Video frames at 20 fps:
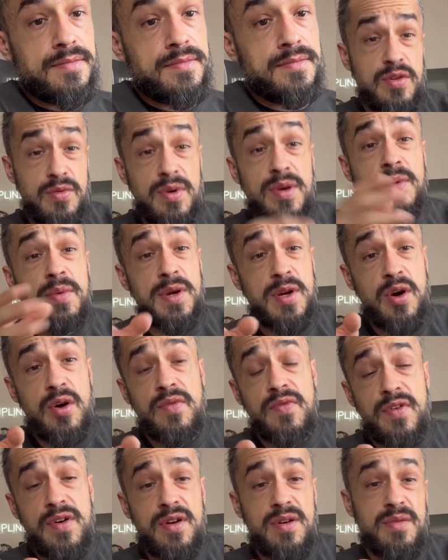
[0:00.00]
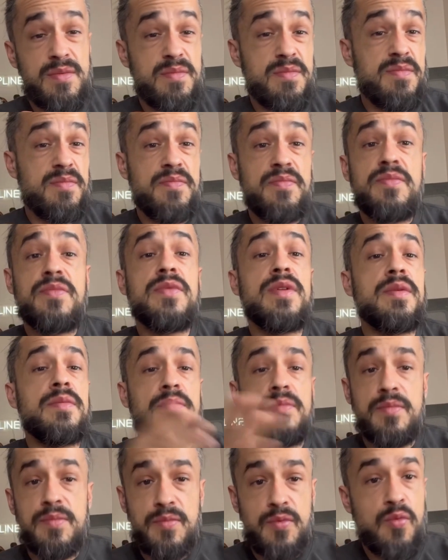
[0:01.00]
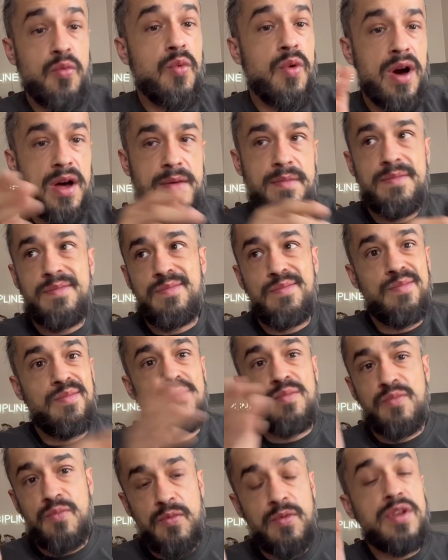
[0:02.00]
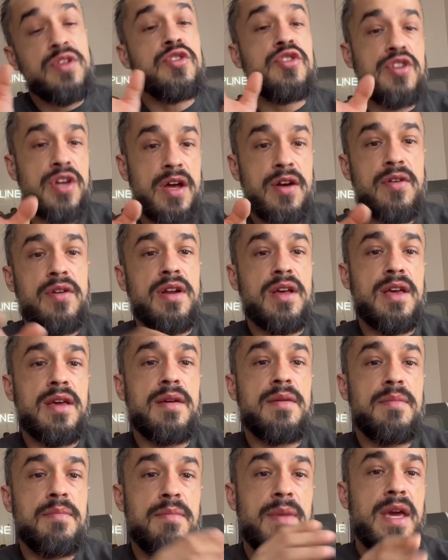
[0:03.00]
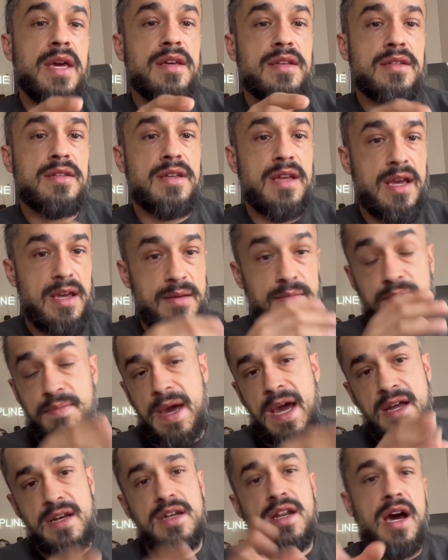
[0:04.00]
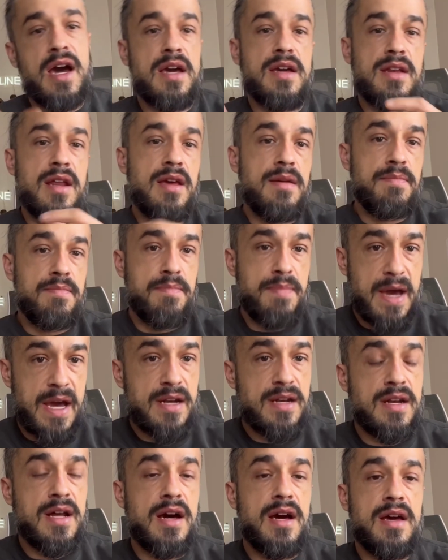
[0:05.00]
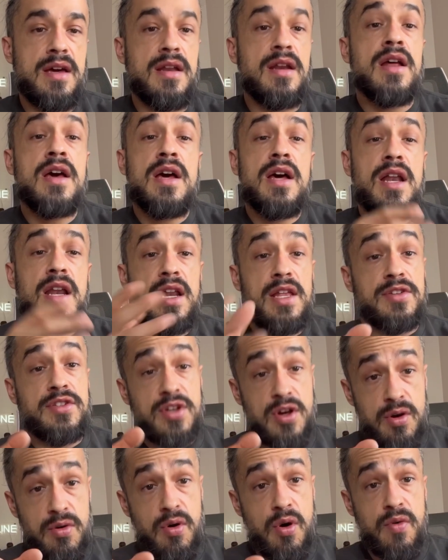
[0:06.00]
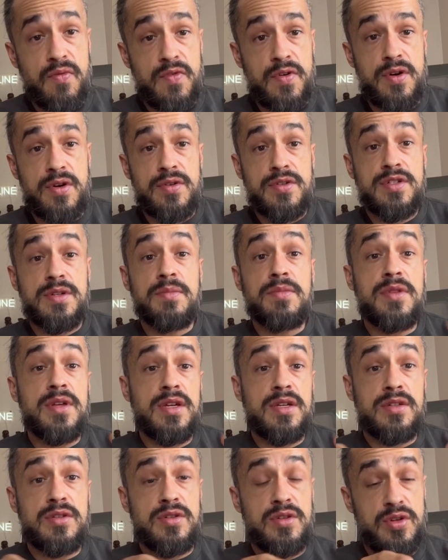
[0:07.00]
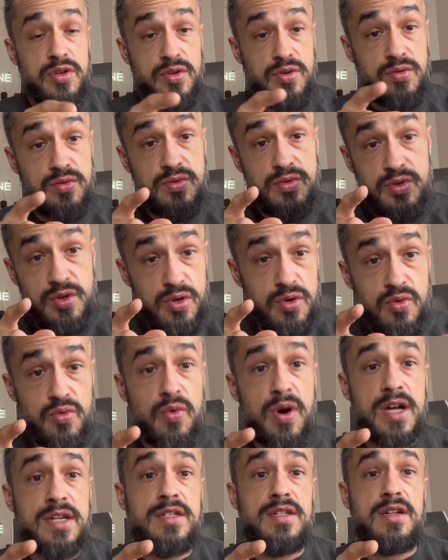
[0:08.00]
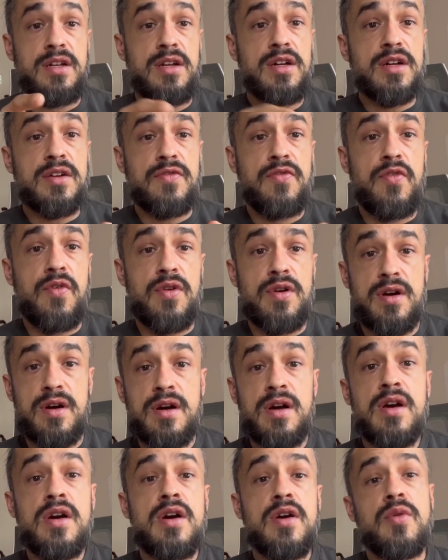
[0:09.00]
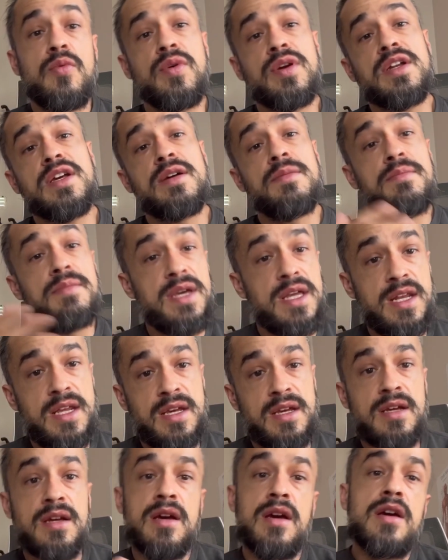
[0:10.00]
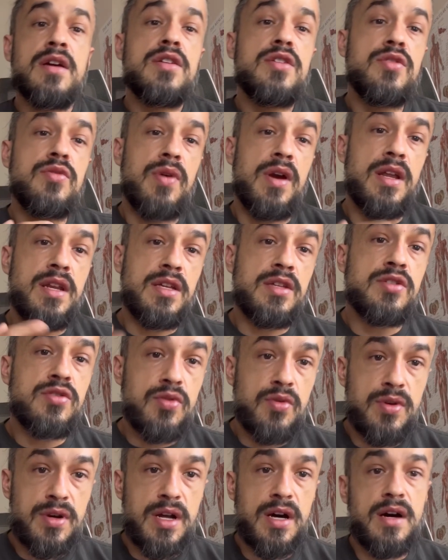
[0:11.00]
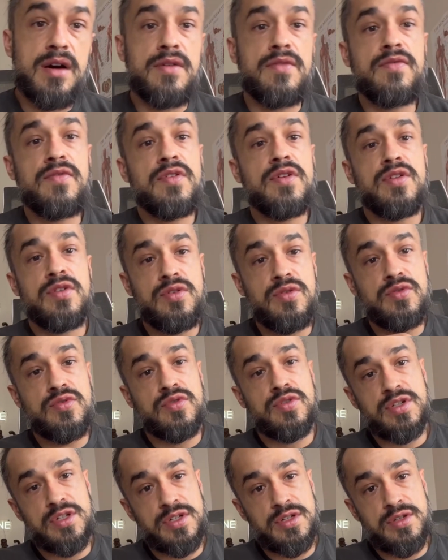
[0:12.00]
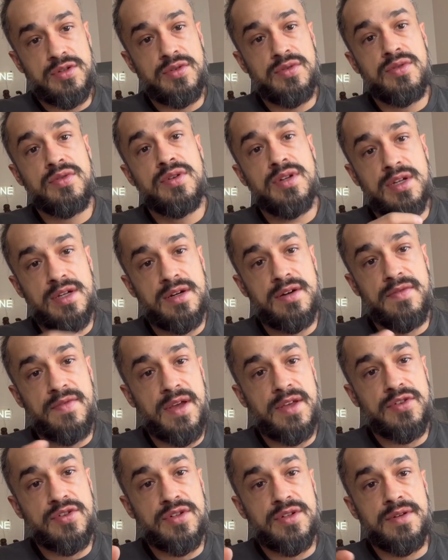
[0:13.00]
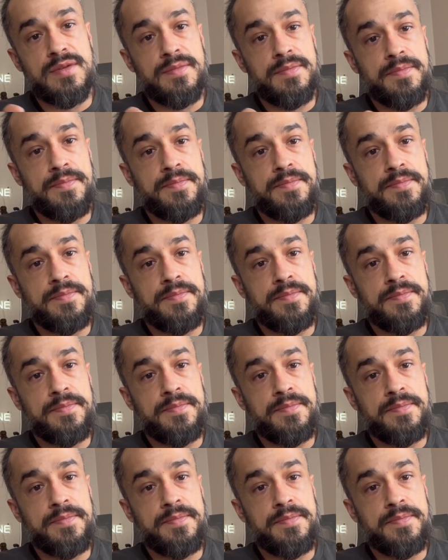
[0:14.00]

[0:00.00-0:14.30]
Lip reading: We went over what generally makes a bad diet a bad diet. Let's go over some things you do want to look for when committing to any sort of nutritional intervention.